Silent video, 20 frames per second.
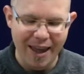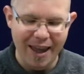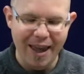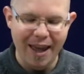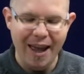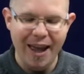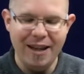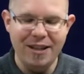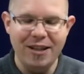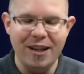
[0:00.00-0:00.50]

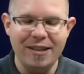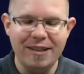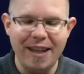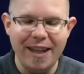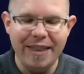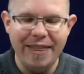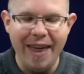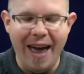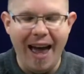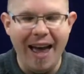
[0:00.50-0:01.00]
And just like
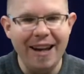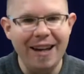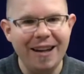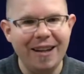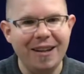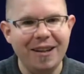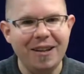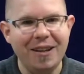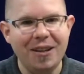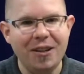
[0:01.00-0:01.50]
that,
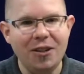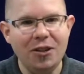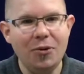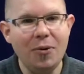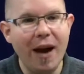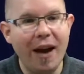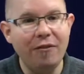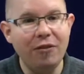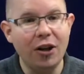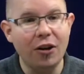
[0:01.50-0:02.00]
you
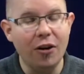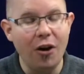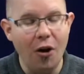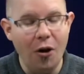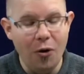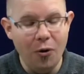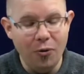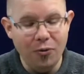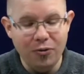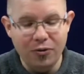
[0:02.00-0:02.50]
have your
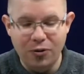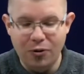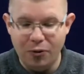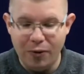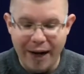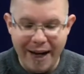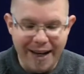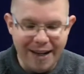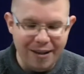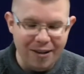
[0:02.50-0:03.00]
own
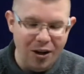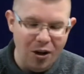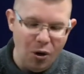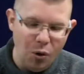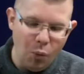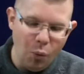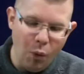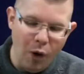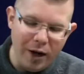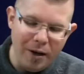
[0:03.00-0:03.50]
great
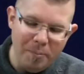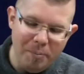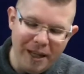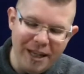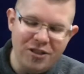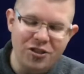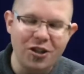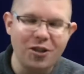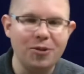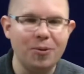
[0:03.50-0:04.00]
wannabe
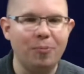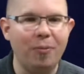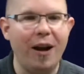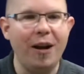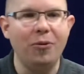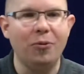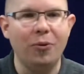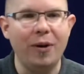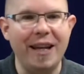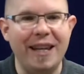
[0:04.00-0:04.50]

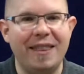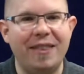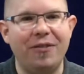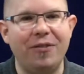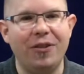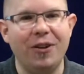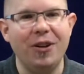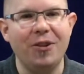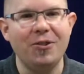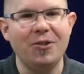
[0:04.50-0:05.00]
gingerbread wreath for
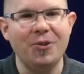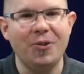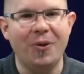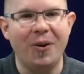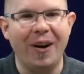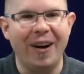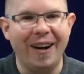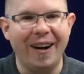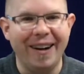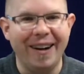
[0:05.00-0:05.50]
your door.